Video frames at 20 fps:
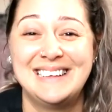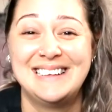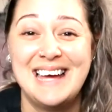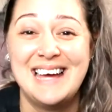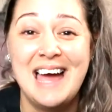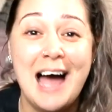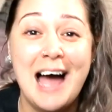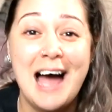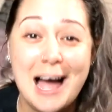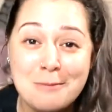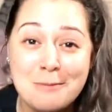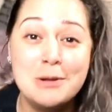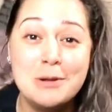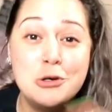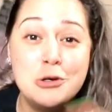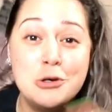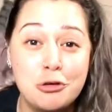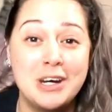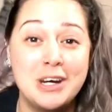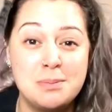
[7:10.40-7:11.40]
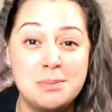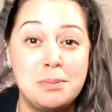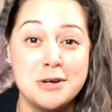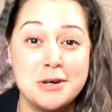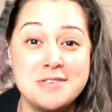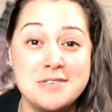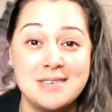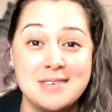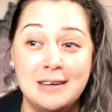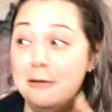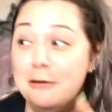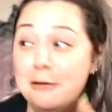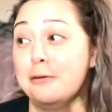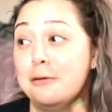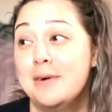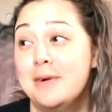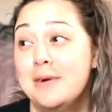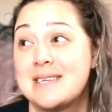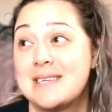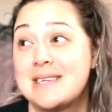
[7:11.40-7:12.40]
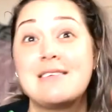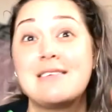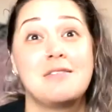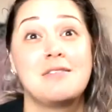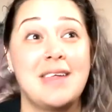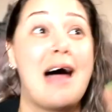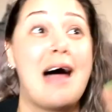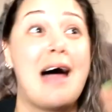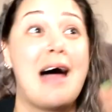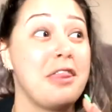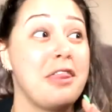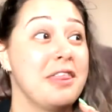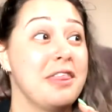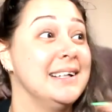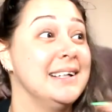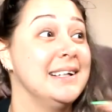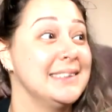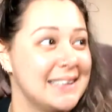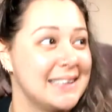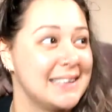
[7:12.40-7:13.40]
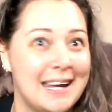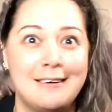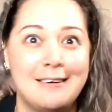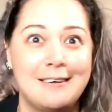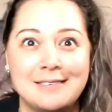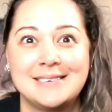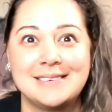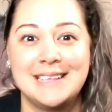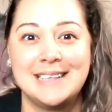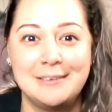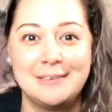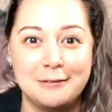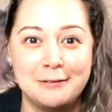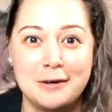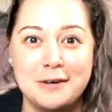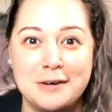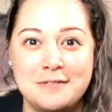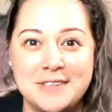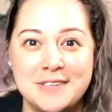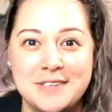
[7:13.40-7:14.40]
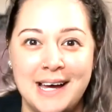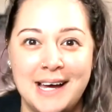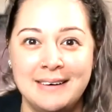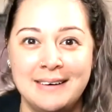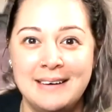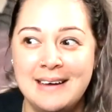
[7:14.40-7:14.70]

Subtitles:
I'm a dread person who always thinks of the other things that I could have said or could have done.